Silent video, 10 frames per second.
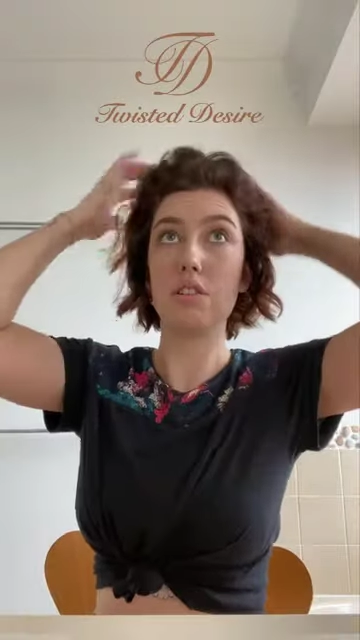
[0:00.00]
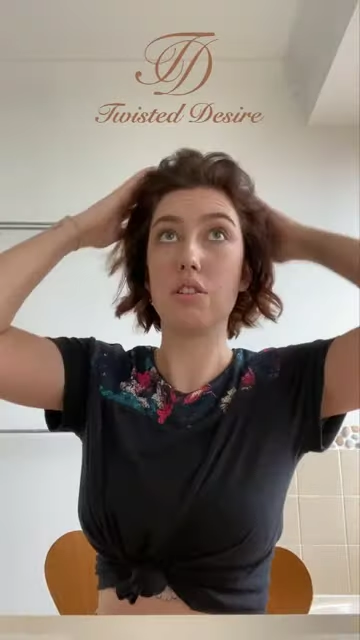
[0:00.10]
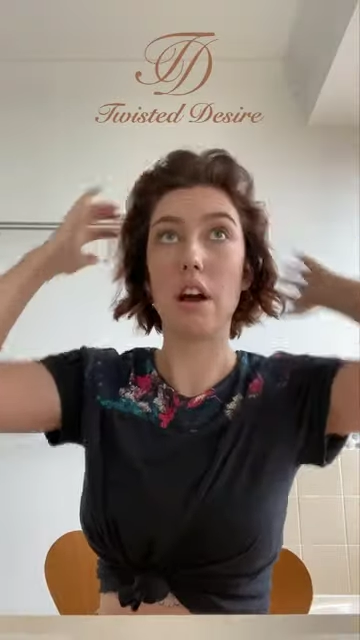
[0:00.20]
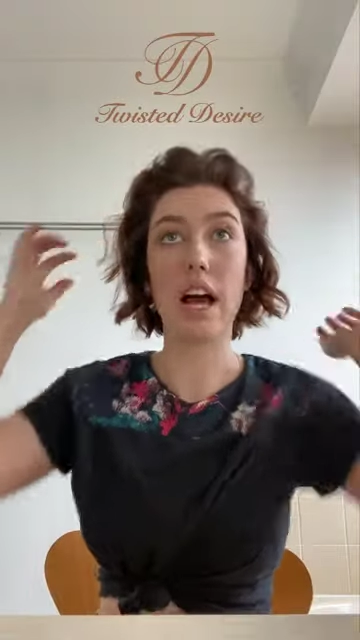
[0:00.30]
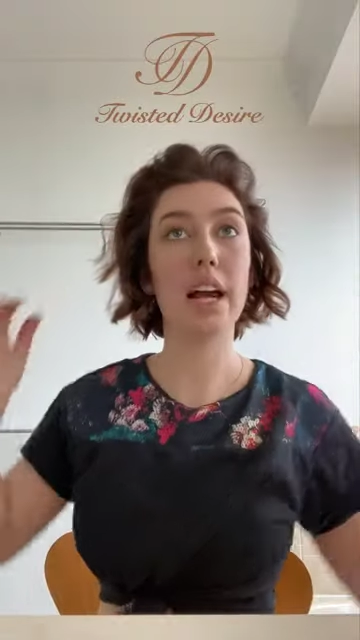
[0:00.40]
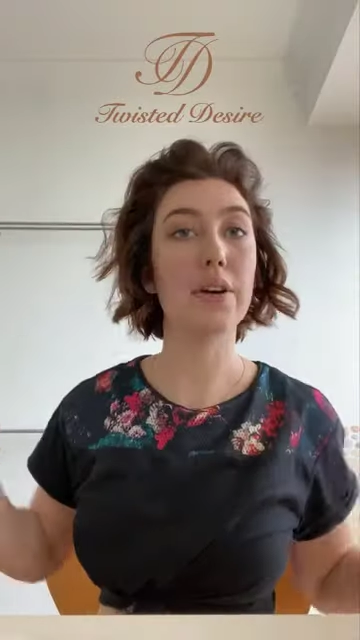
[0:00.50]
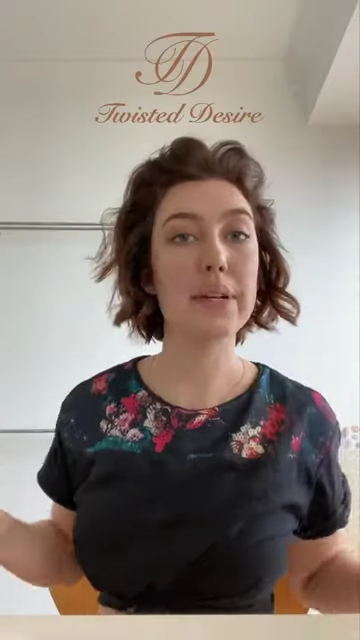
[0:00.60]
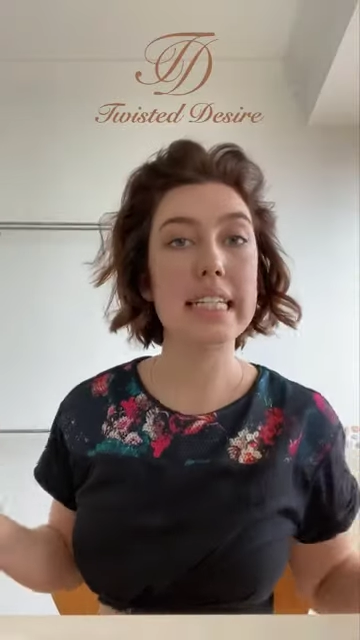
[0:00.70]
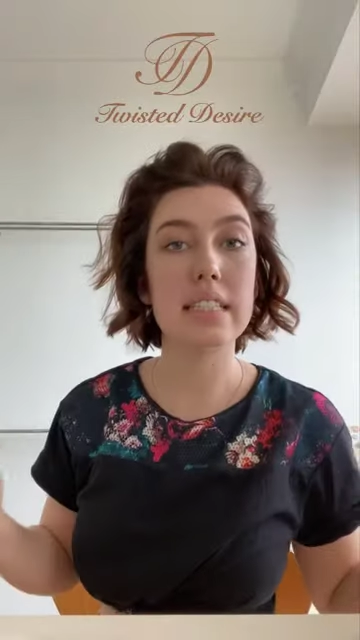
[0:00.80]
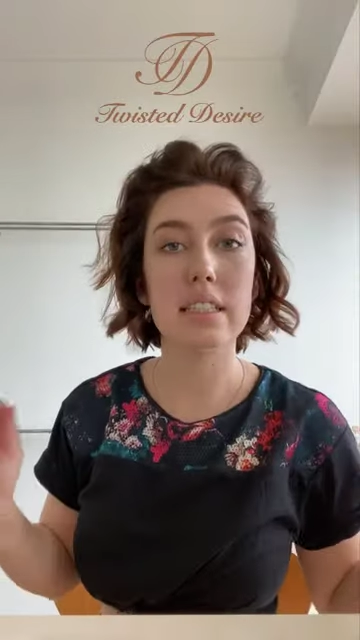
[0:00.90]
So I
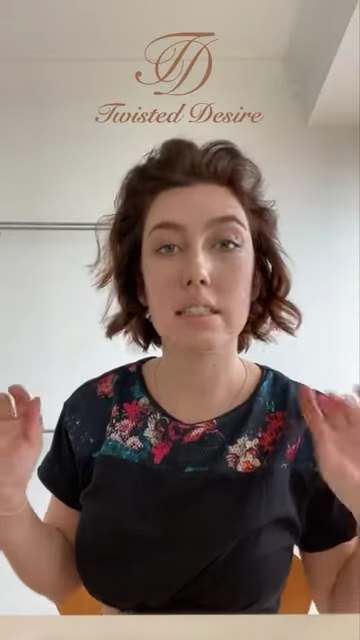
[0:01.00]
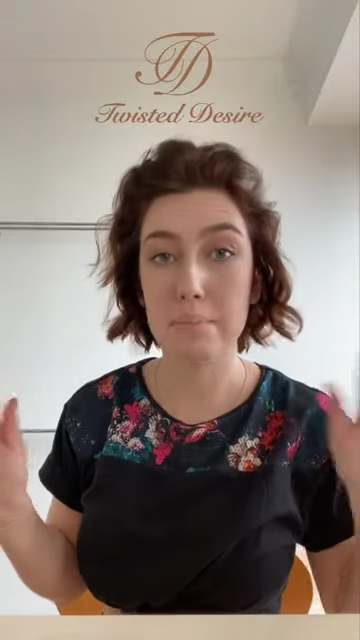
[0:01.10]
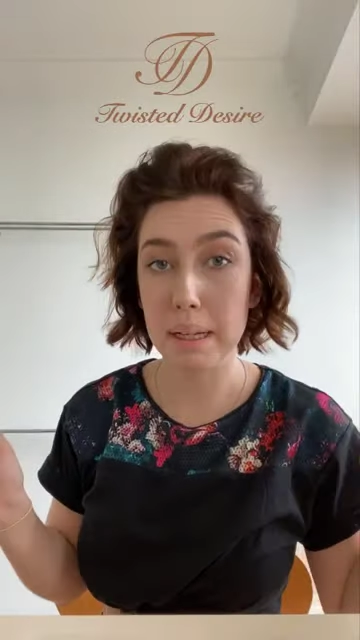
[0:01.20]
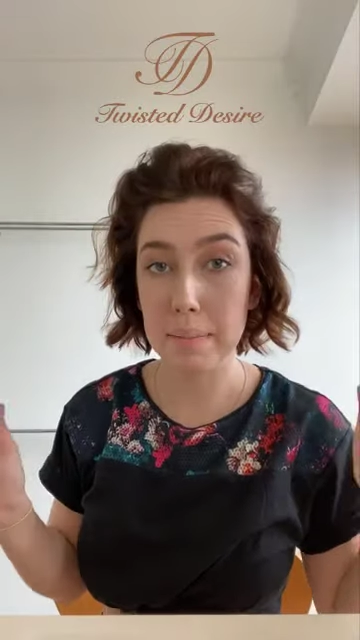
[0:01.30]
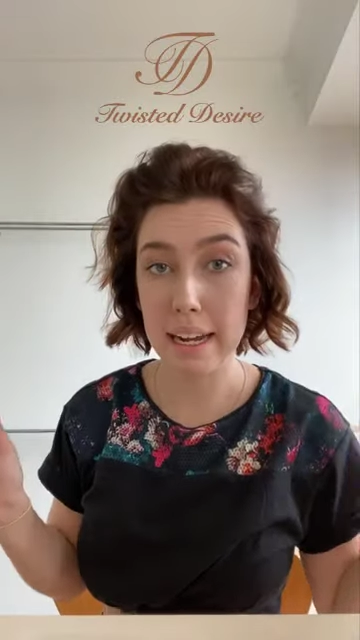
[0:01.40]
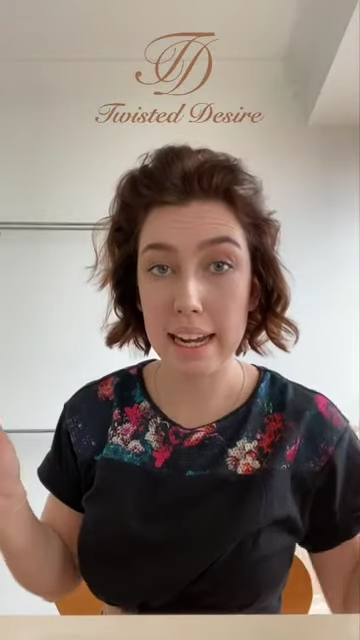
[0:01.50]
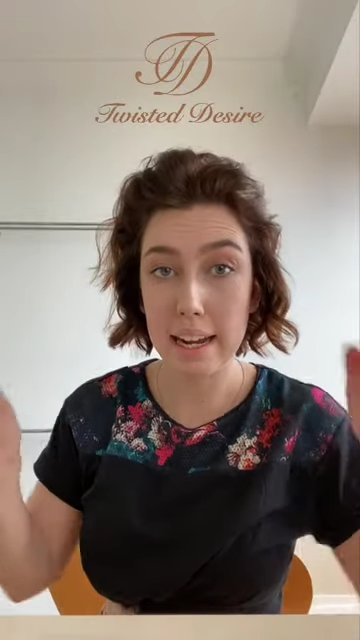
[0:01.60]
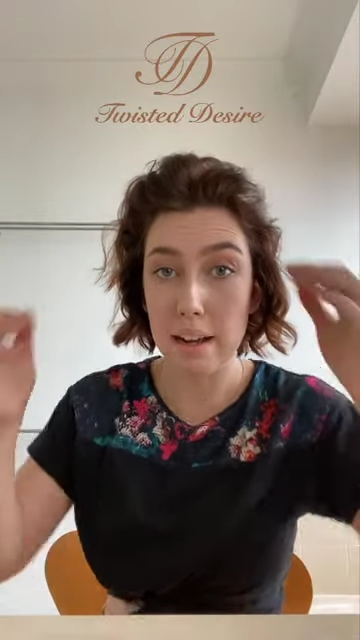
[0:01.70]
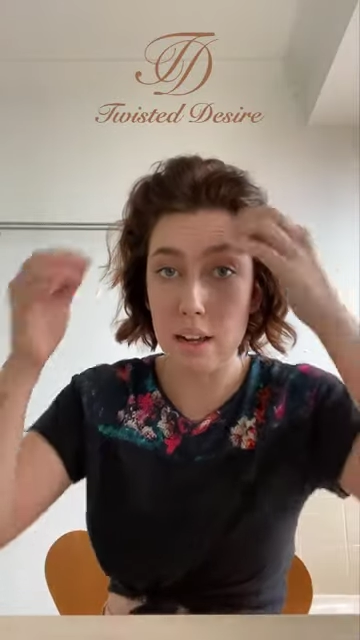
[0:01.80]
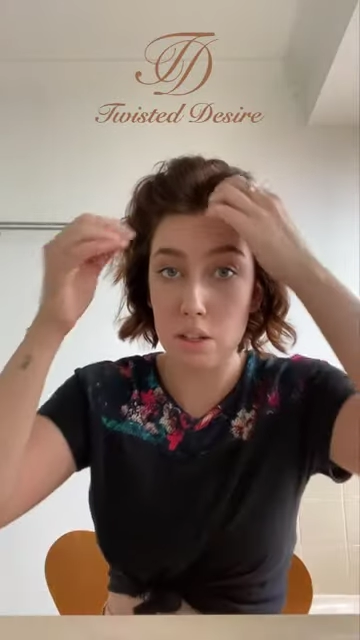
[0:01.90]
always split my
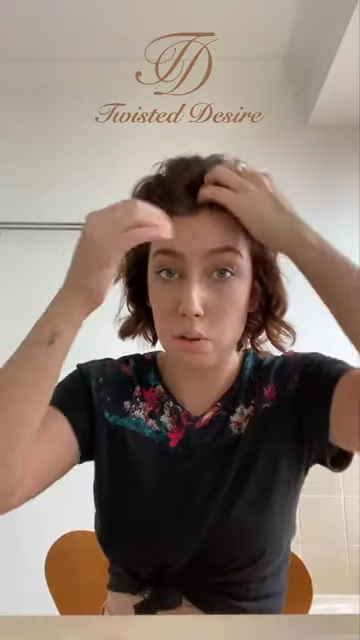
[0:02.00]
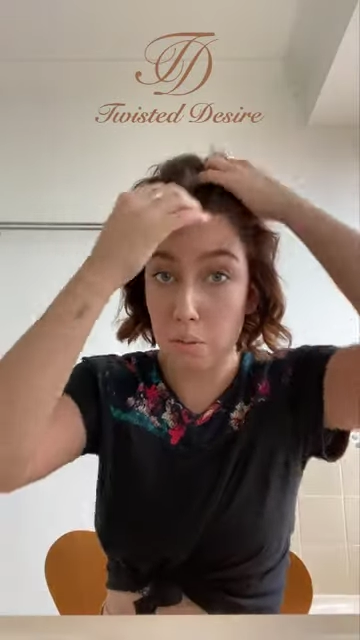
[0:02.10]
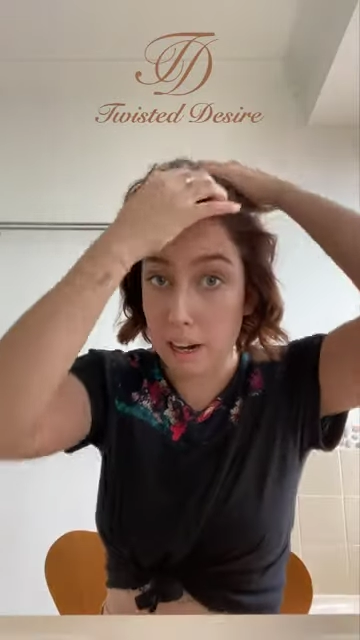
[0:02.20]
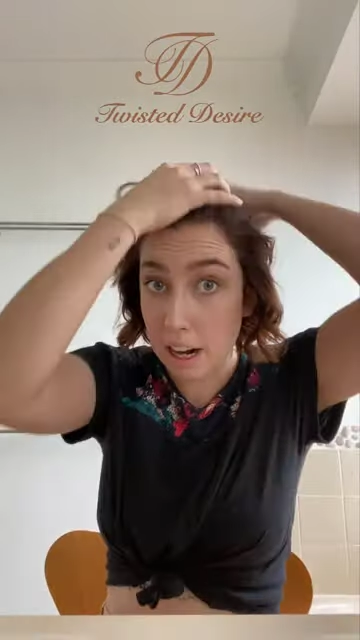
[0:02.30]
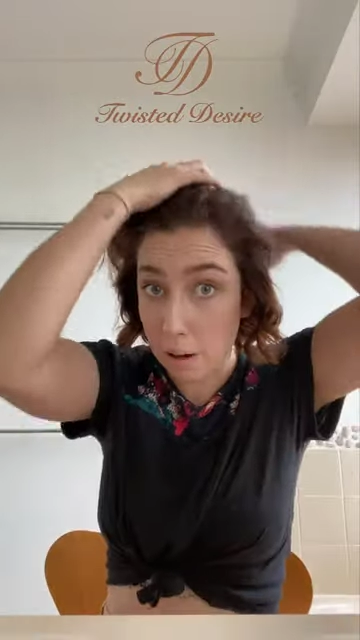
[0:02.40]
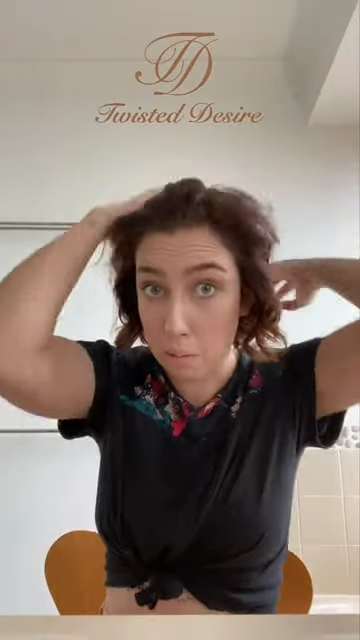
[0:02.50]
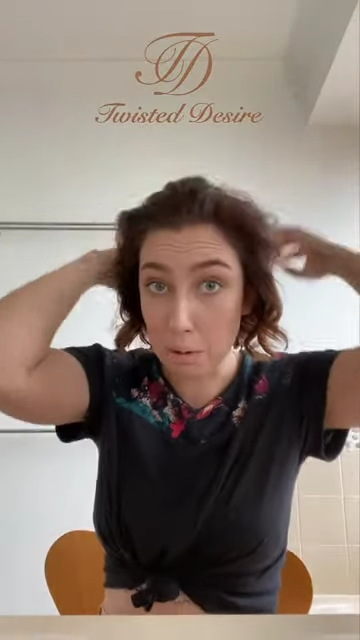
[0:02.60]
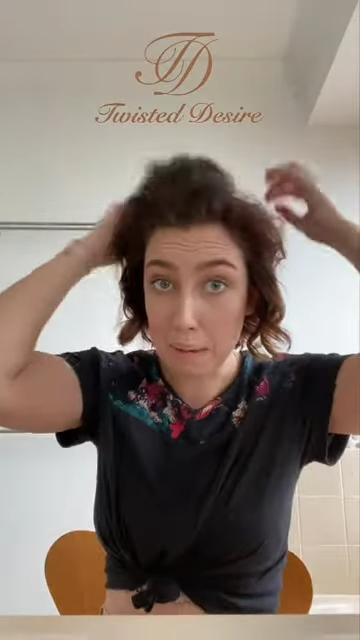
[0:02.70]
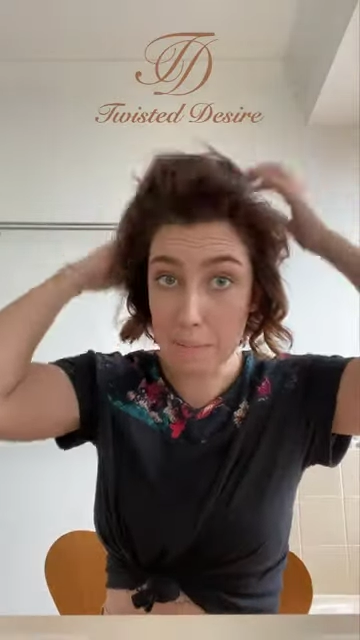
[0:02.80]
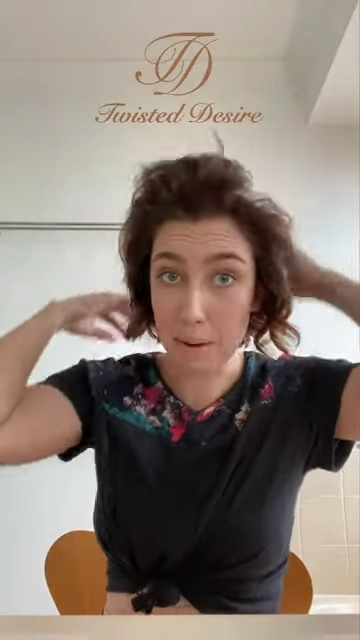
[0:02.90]
hair to where I
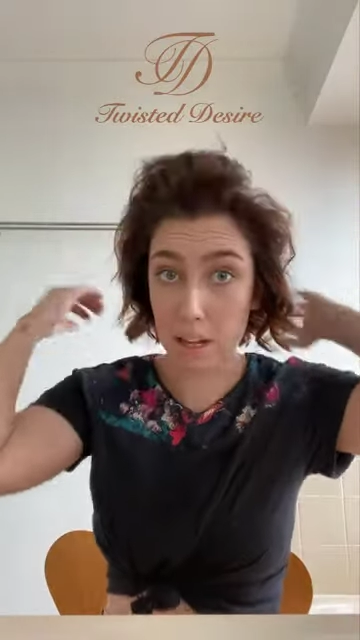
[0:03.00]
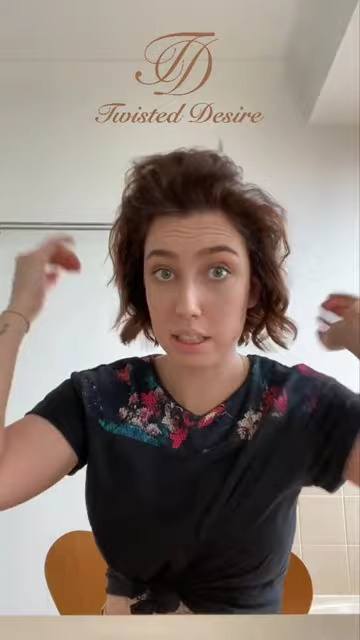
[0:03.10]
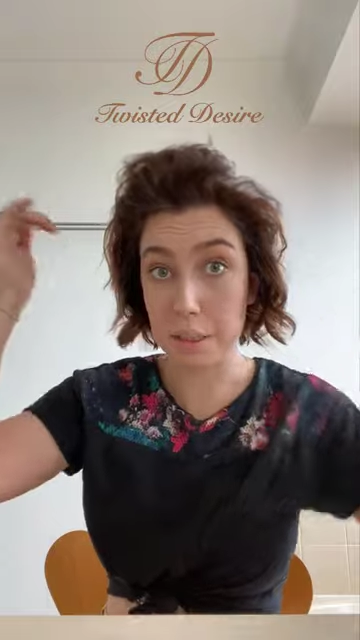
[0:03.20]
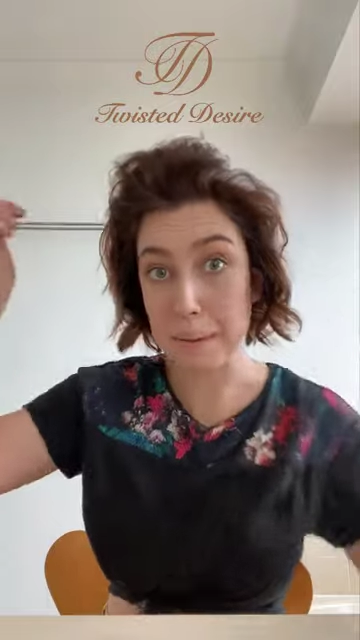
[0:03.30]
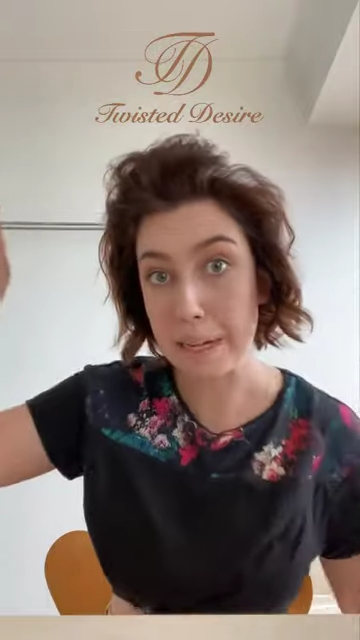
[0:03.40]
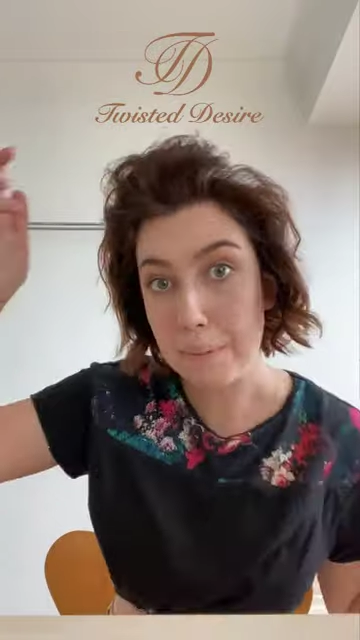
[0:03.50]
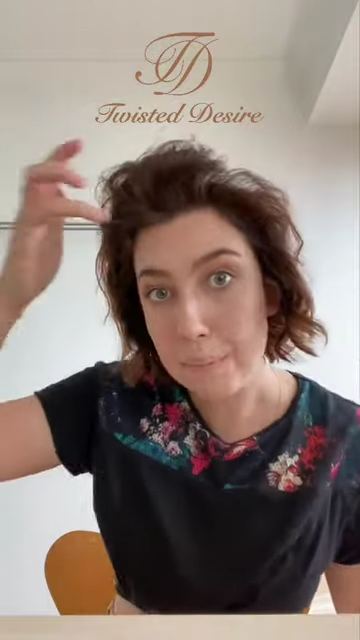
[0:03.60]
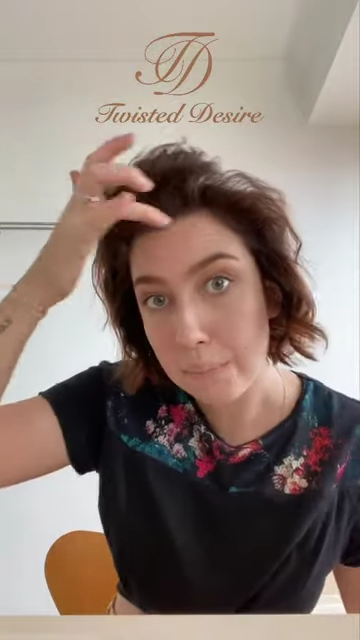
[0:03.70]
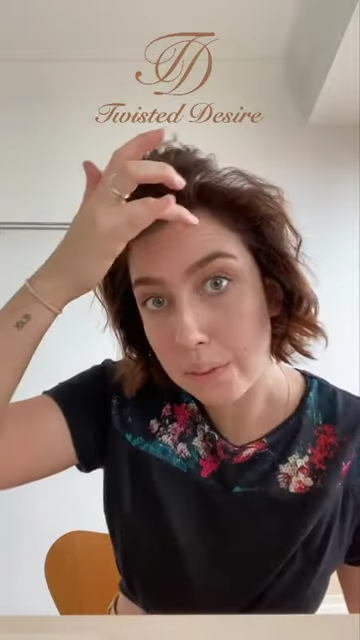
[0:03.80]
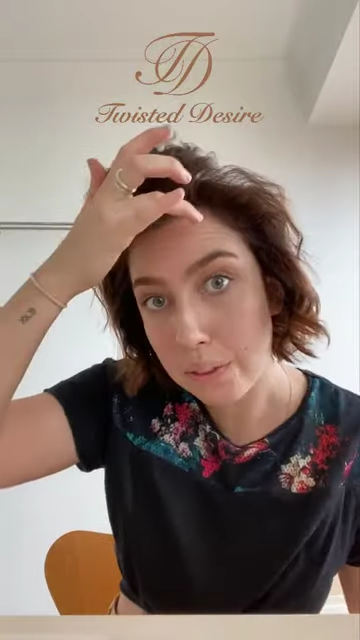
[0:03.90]
want my part to be.